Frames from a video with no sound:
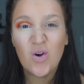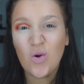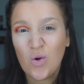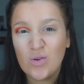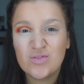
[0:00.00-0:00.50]

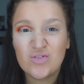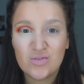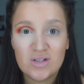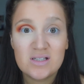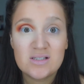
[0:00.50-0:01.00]
gold
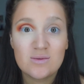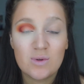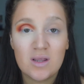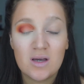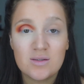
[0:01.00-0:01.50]
crease
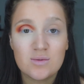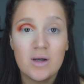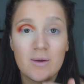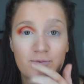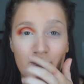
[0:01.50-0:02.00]
with it as
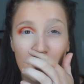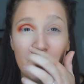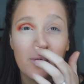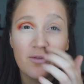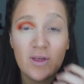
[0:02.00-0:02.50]
well and
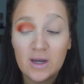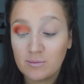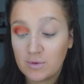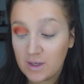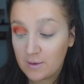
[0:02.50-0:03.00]
buff that
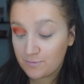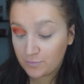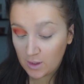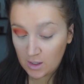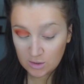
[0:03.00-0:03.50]
in with it.
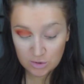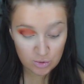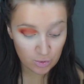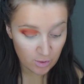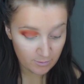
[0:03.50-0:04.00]

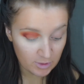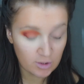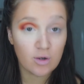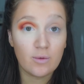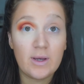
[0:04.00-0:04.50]
So I'm going to
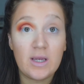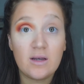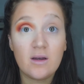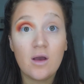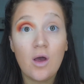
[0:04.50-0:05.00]
go
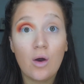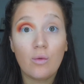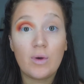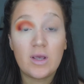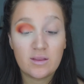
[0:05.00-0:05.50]
in
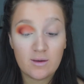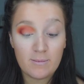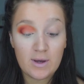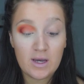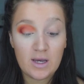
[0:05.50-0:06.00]
with
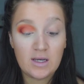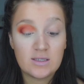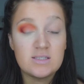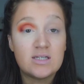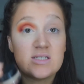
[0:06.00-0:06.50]
my
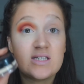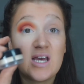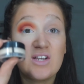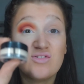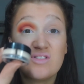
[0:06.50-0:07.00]

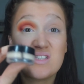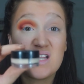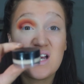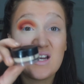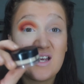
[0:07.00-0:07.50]
68 trusty
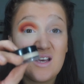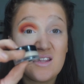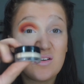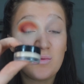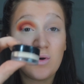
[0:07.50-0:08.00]
liner,
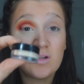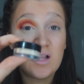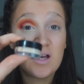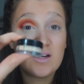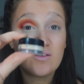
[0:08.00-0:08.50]
the one
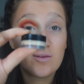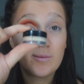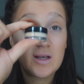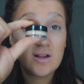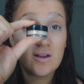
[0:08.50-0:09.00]
liner from
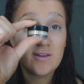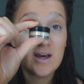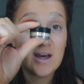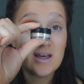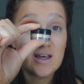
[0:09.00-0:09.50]
INGLOT that
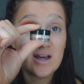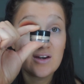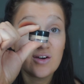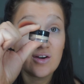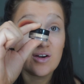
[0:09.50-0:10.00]
I
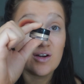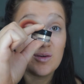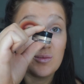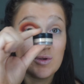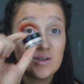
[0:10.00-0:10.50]
cannot
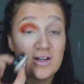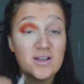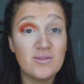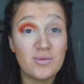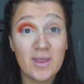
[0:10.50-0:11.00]
and will not
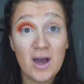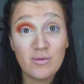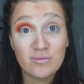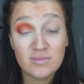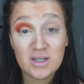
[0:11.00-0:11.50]
live
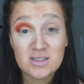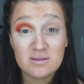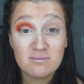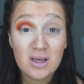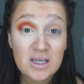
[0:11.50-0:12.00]
without. It is
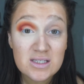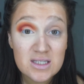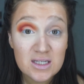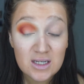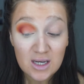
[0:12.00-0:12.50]

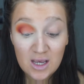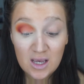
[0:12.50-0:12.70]
amazing